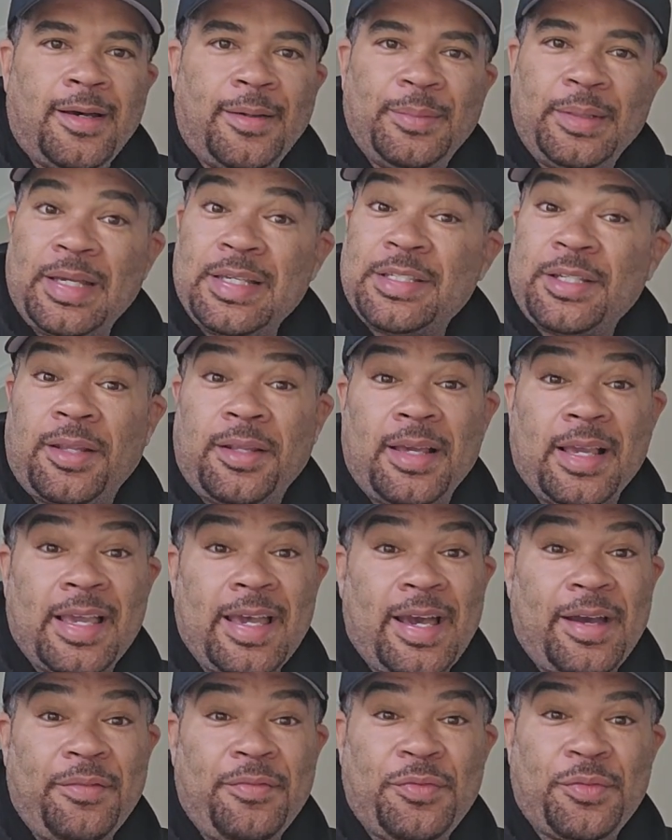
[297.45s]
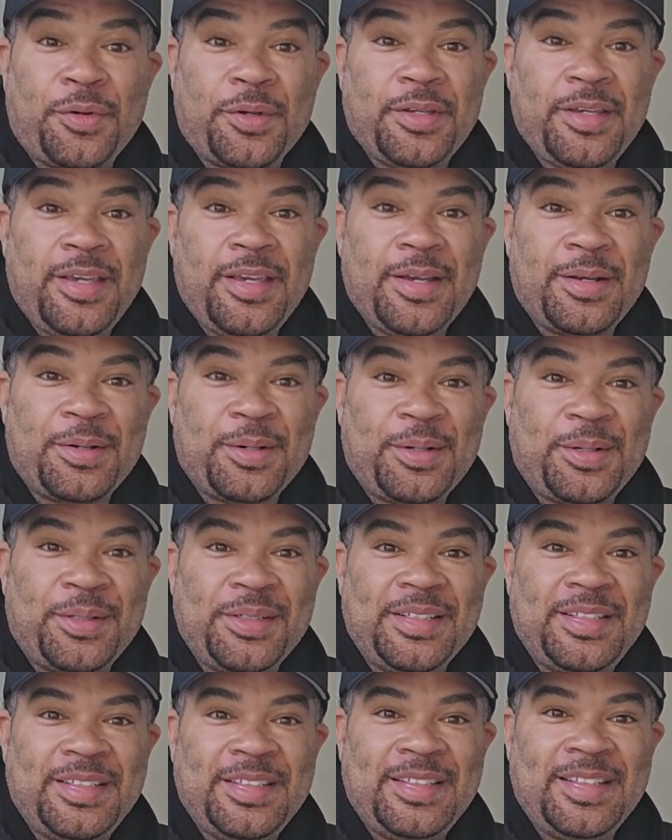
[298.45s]
That's all I got for you here
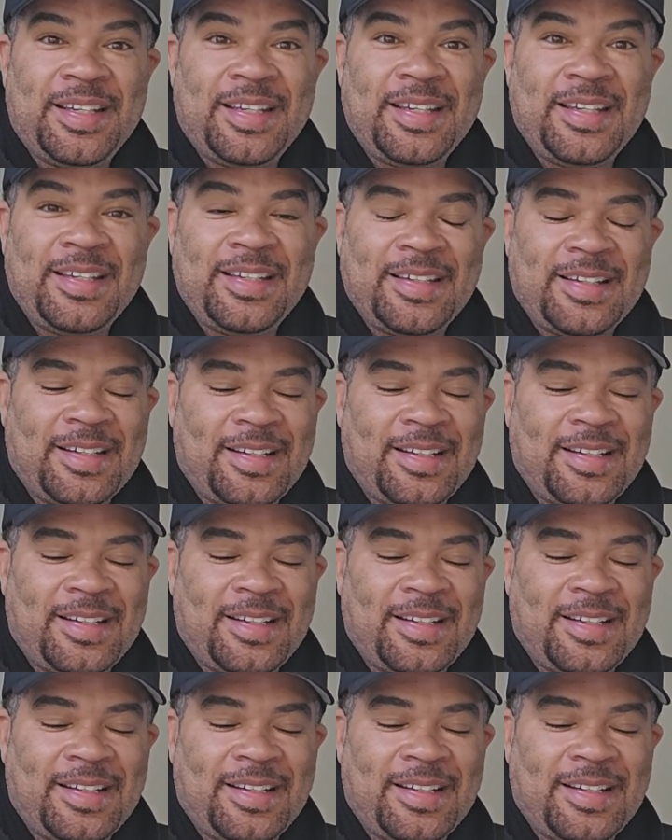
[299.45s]
on today.